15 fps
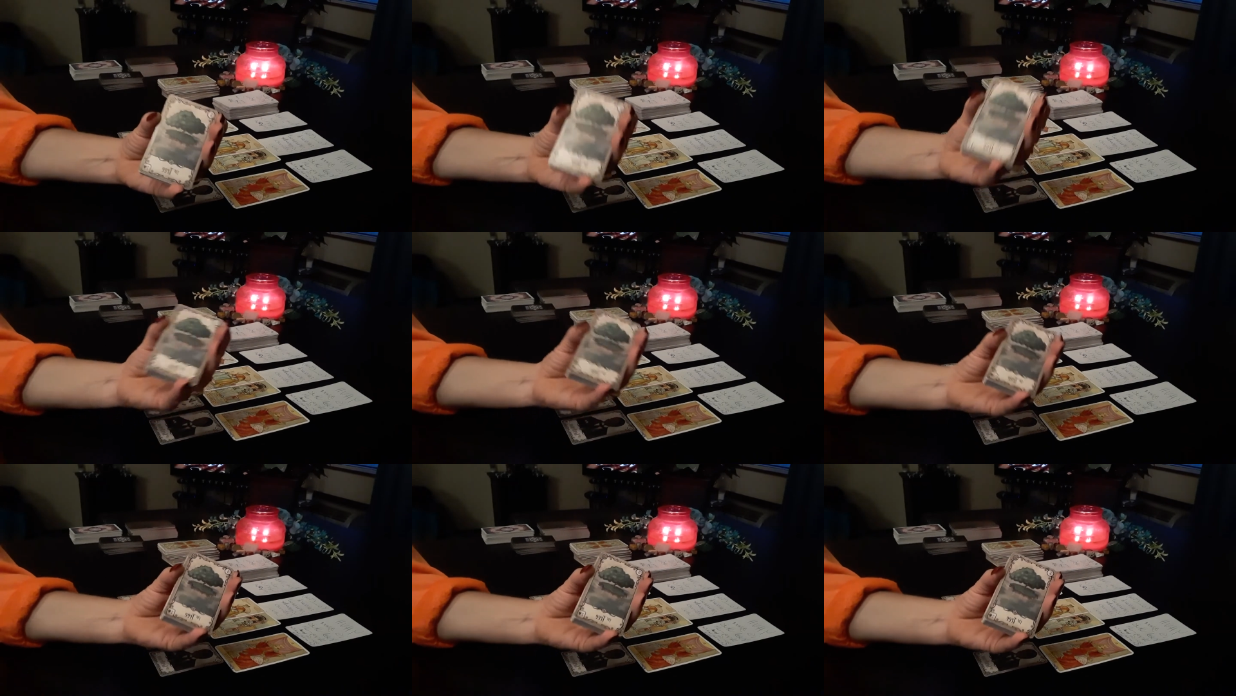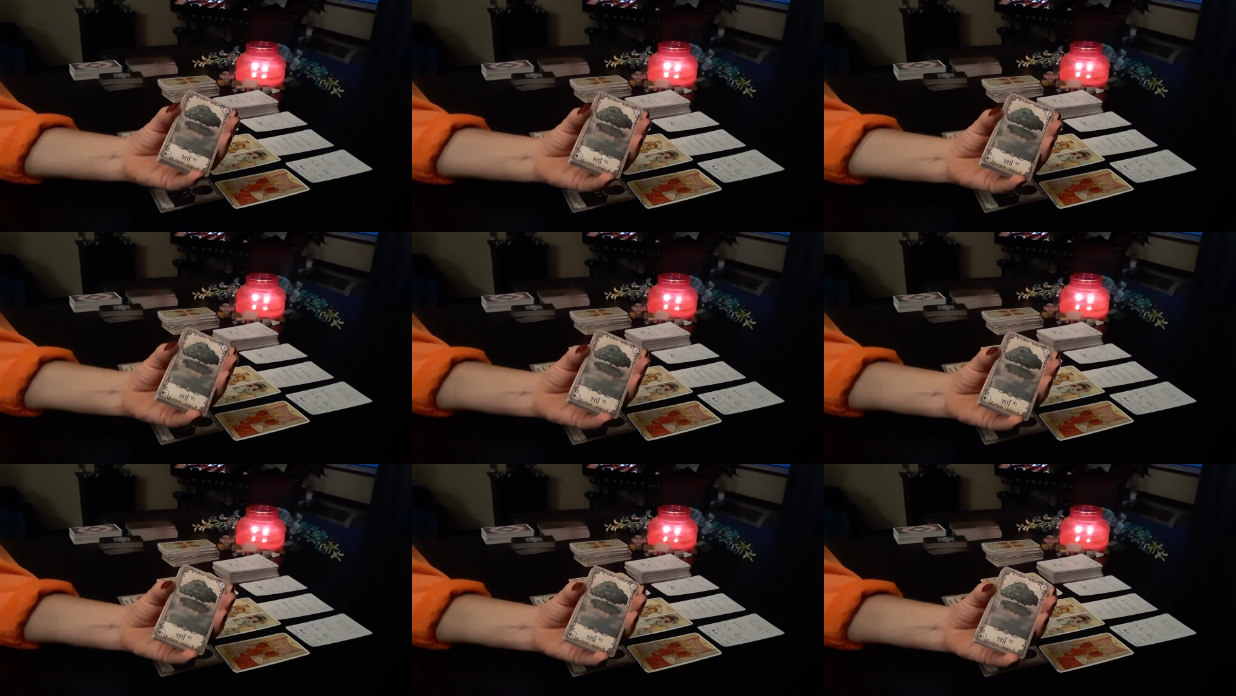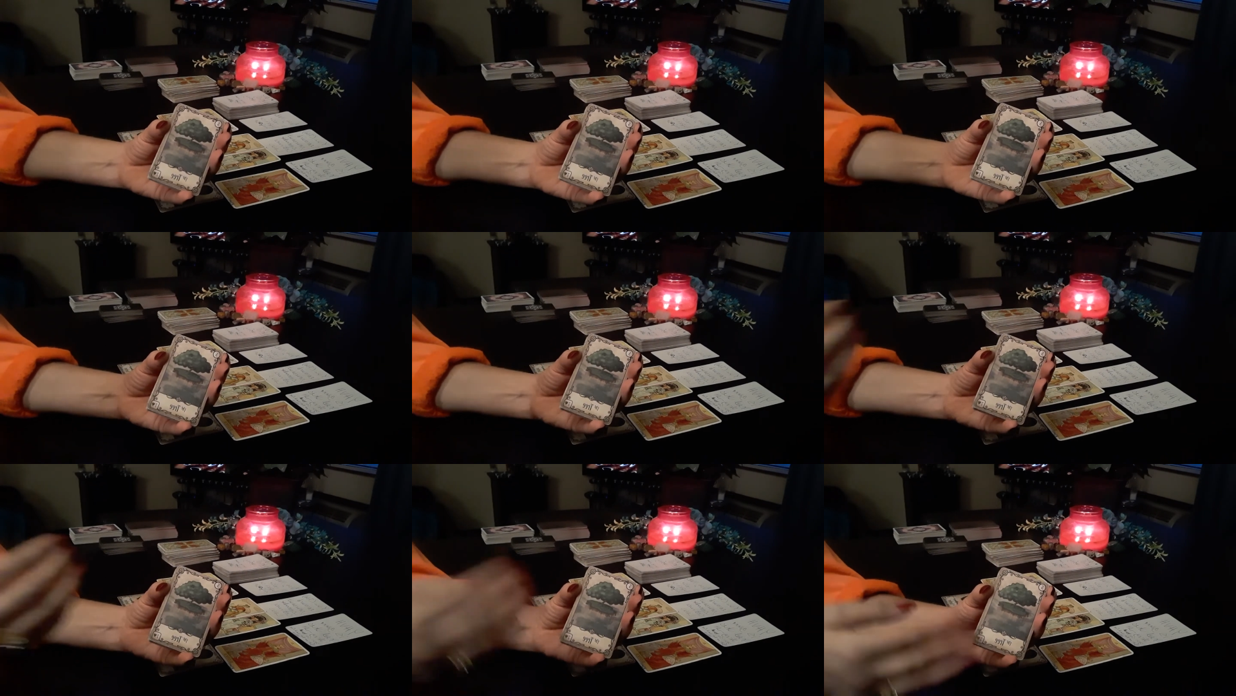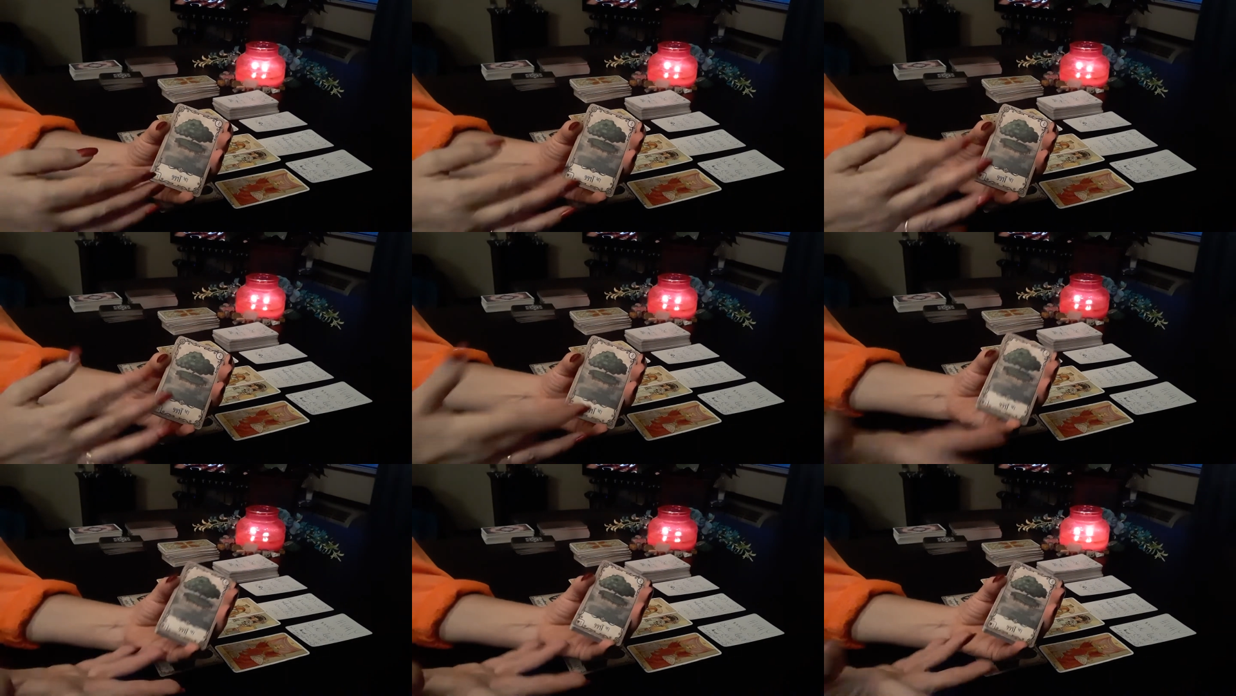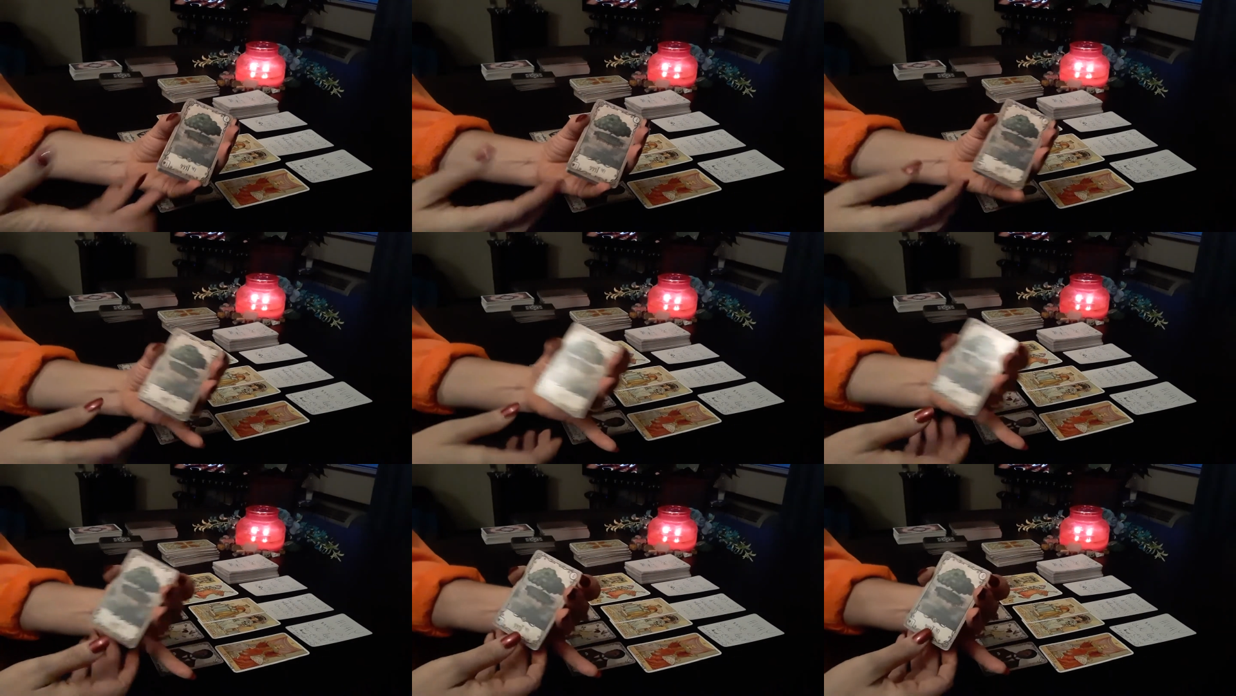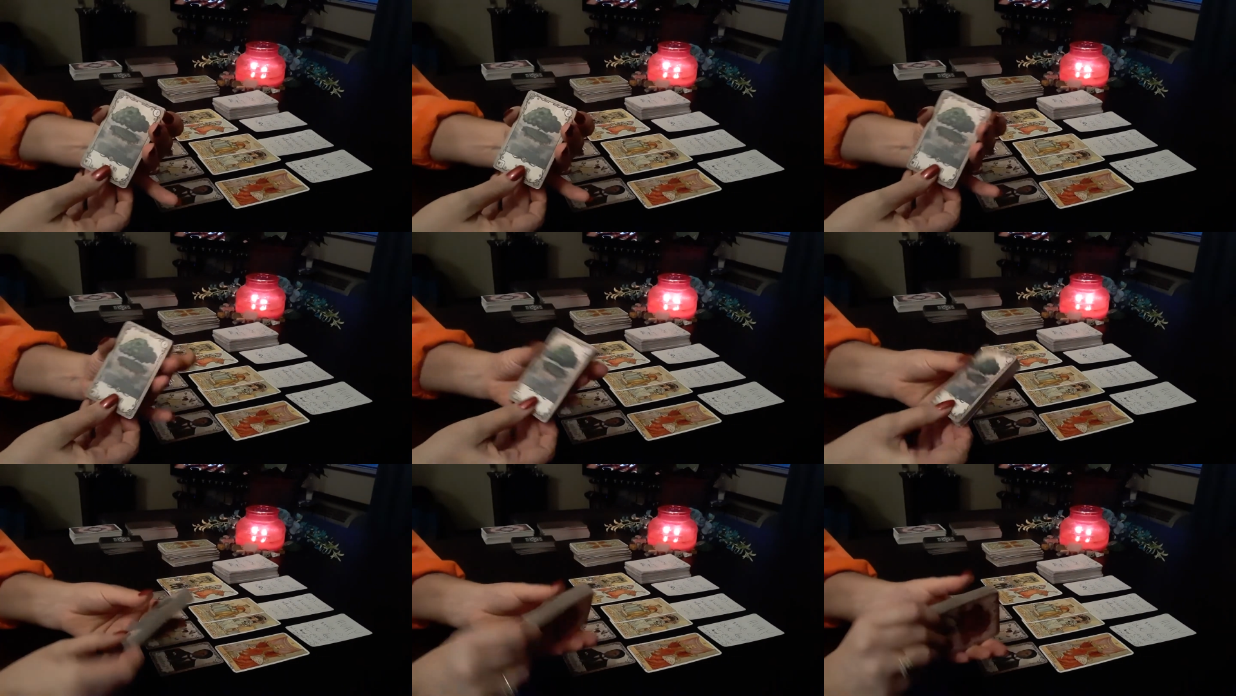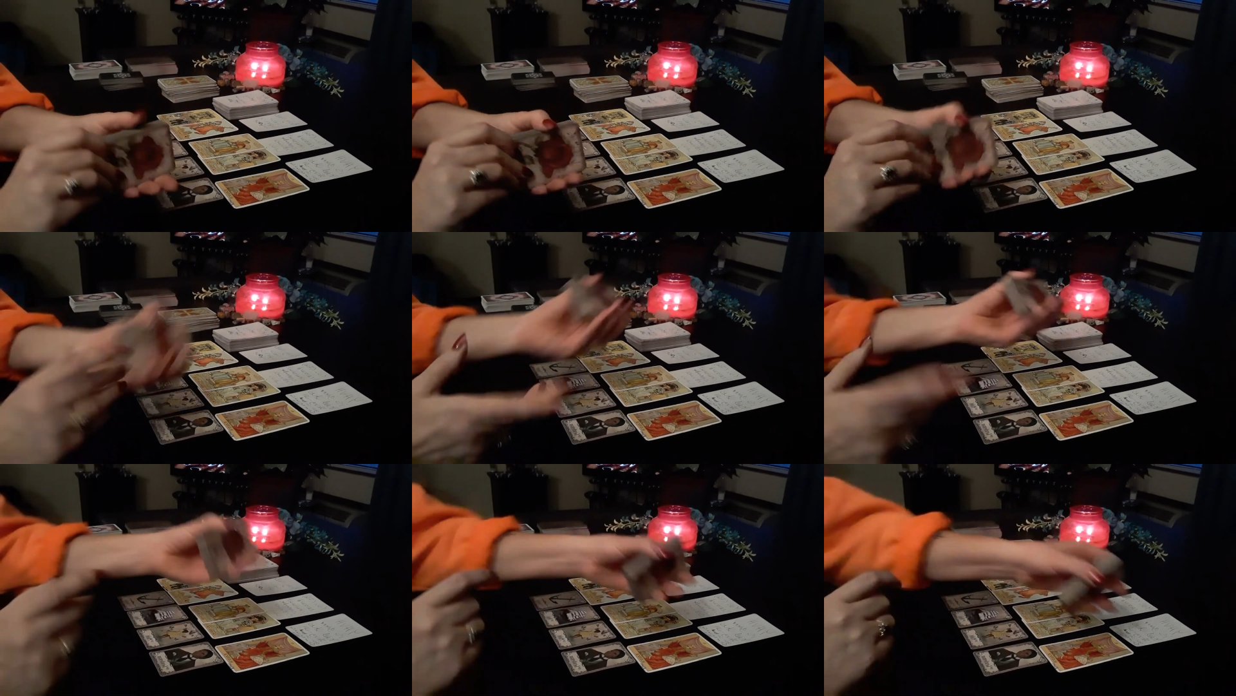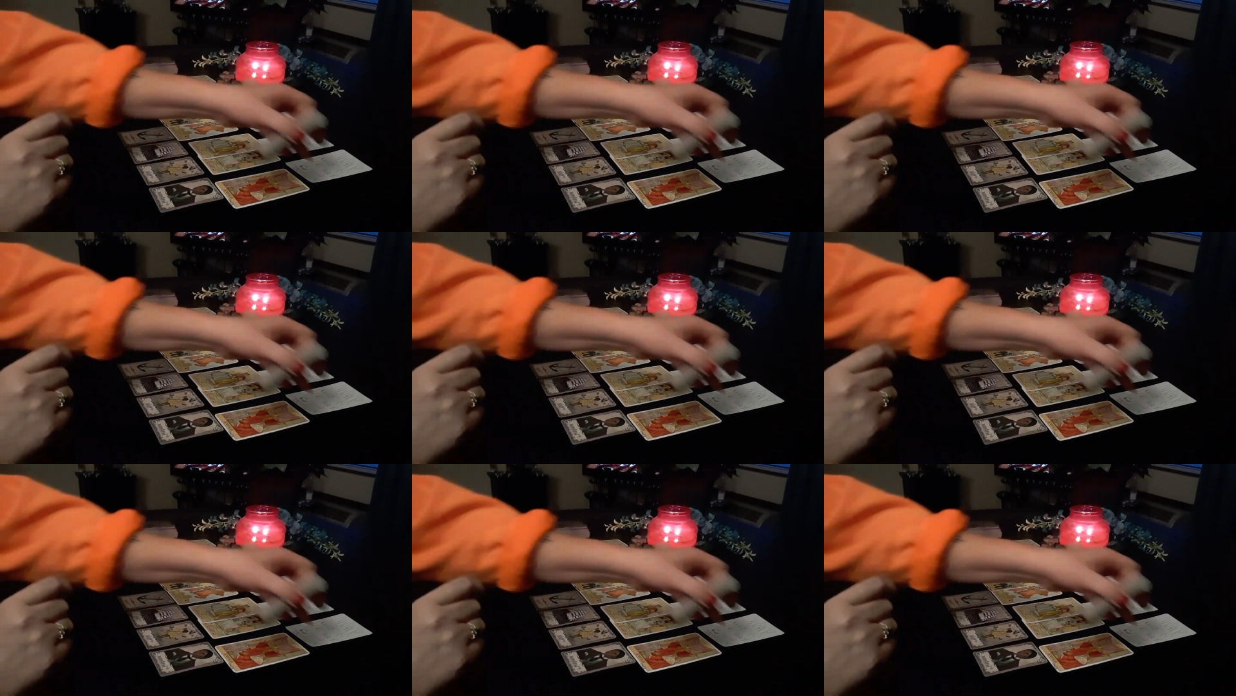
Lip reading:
No face is visible, so there are no lips to read.